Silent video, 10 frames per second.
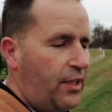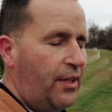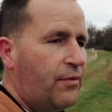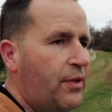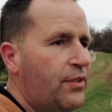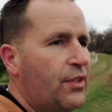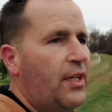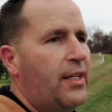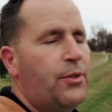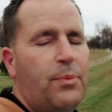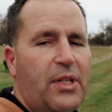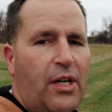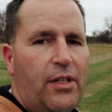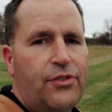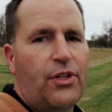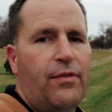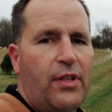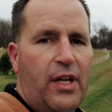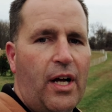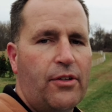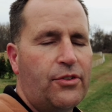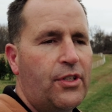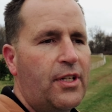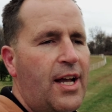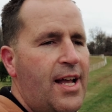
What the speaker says: The other reason is because of the OcuSync.